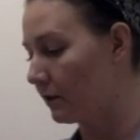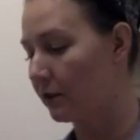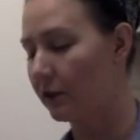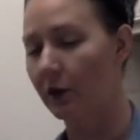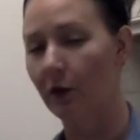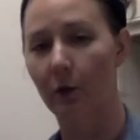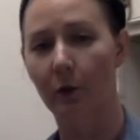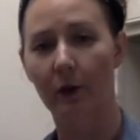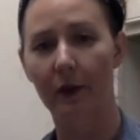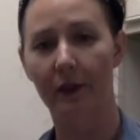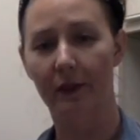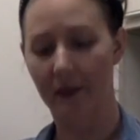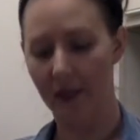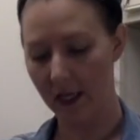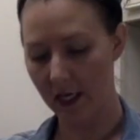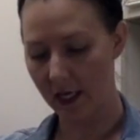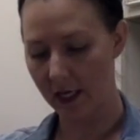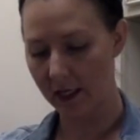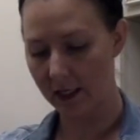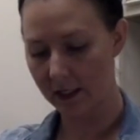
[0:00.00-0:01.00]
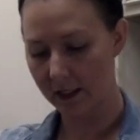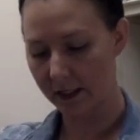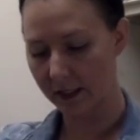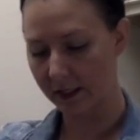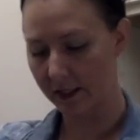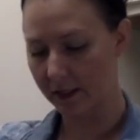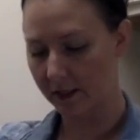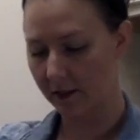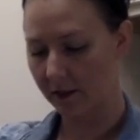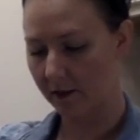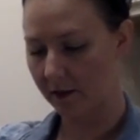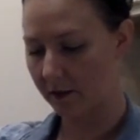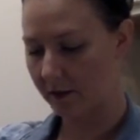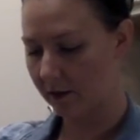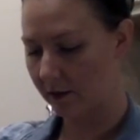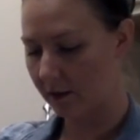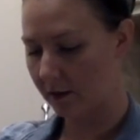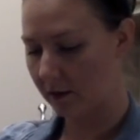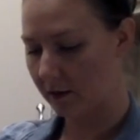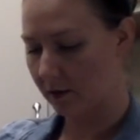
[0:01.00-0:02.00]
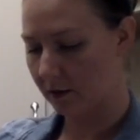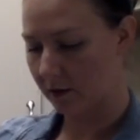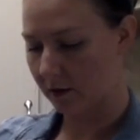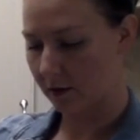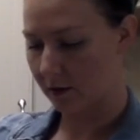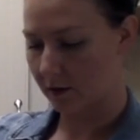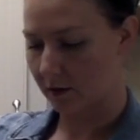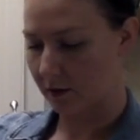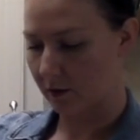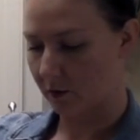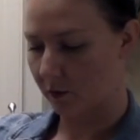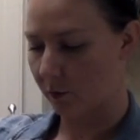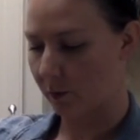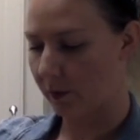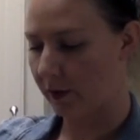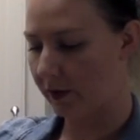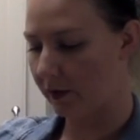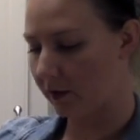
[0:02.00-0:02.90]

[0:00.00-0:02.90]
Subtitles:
So with this, when